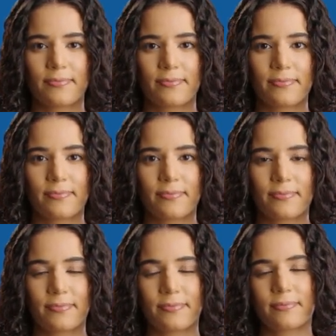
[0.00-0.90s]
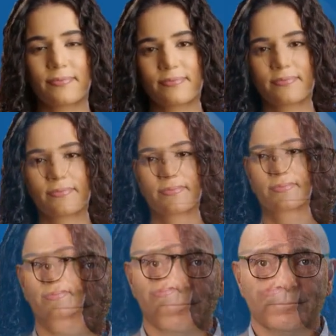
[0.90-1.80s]

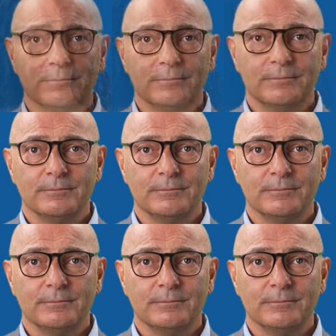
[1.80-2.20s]
[no speech]